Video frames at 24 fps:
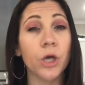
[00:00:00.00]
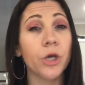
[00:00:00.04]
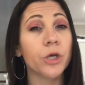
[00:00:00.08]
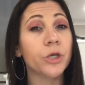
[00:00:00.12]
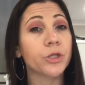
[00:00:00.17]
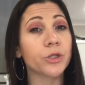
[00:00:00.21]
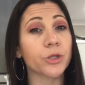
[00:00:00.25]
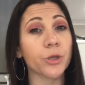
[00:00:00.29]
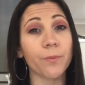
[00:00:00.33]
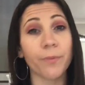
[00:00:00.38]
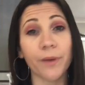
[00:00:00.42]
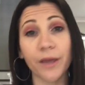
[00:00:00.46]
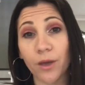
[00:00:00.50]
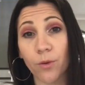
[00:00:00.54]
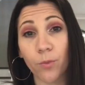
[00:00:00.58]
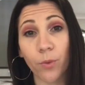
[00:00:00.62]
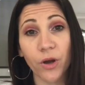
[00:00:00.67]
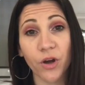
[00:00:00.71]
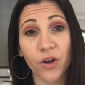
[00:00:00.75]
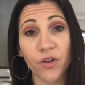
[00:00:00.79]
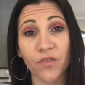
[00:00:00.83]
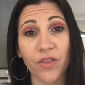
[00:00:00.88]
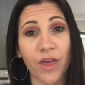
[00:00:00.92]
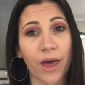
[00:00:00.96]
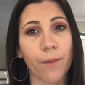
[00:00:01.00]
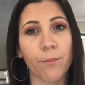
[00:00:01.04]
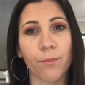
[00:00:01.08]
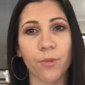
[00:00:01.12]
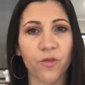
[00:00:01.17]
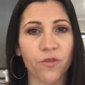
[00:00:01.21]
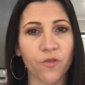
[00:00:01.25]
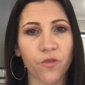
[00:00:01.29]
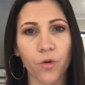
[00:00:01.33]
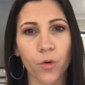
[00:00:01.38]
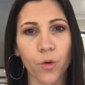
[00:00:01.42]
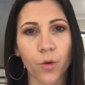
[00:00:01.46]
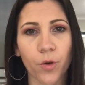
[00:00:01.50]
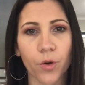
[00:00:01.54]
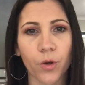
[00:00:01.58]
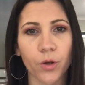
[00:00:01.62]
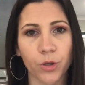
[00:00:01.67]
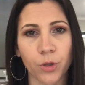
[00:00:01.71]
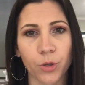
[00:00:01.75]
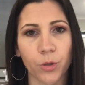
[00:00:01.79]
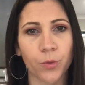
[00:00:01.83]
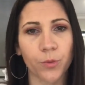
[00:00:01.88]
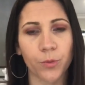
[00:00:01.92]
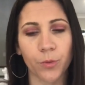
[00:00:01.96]
so be aware of that before
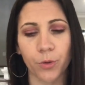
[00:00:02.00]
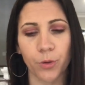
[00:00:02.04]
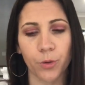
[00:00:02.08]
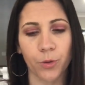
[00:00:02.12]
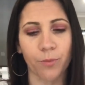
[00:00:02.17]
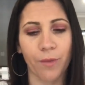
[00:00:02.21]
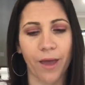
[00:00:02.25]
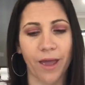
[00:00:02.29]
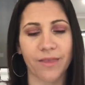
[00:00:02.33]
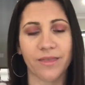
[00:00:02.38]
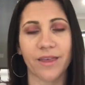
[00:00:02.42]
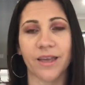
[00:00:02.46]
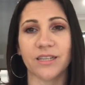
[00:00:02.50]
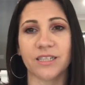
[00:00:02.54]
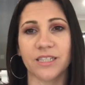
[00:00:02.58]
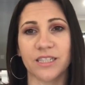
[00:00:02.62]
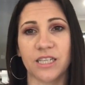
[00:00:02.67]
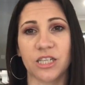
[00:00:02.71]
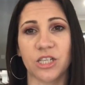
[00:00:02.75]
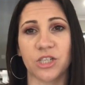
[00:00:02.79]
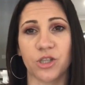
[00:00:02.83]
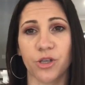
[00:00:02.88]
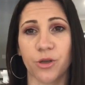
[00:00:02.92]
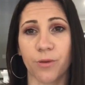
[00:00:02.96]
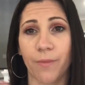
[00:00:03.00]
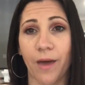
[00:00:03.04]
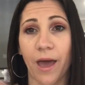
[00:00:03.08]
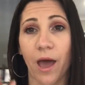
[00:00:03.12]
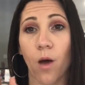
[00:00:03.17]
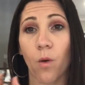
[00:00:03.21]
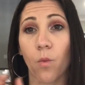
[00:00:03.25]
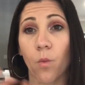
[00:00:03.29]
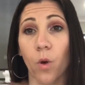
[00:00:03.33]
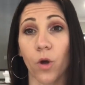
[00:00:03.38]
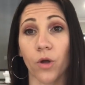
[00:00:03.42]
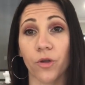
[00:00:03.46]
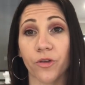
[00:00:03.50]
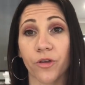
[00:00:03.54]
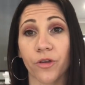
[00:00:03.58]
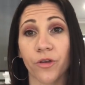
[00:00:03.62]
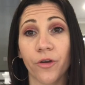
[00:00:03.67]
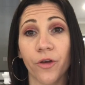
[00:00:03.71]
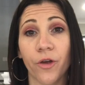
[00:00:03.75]
you make that decision about what